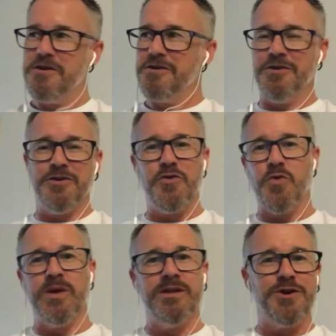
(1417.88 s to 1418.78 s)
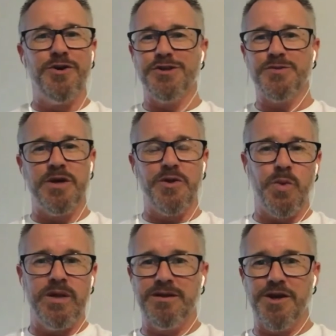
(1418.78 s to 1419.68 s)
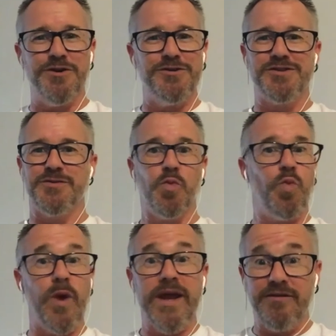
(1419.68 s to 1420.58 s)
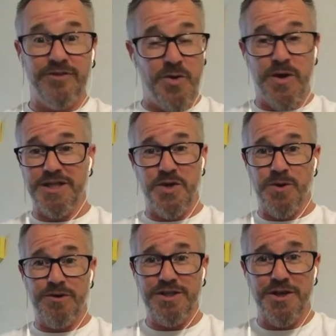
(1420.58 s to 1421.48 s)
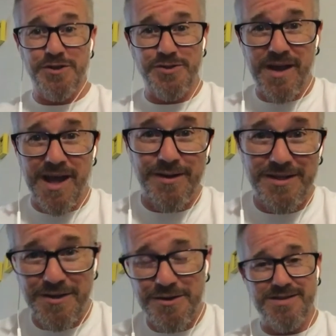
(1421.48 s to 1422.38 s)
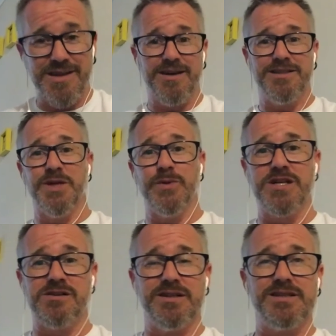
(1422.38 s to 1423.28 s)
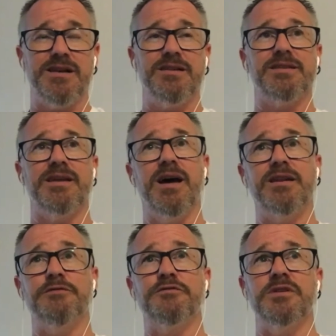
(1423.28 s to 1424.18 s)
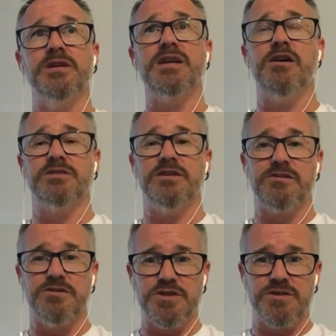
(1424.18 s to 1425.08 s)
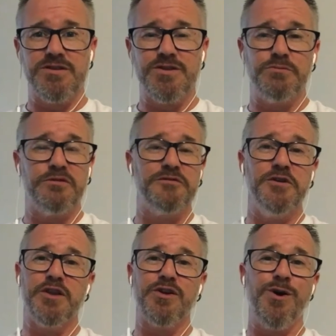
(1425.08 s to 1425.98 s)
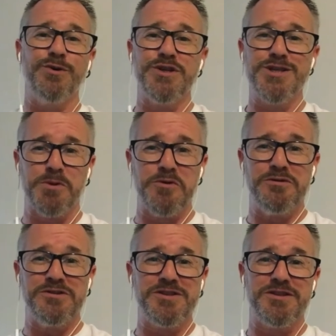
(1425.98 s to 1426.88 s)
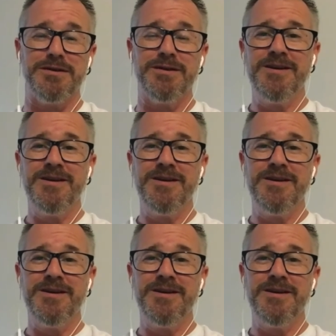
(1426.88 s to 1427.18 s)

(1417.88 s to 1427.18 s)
you know, the wind goes where the wind goes, and yeah. we have no idea where it goes or how it goes, and how dare we try and tell it that? If the Celtic Christians could refer to the Holy Spirit as the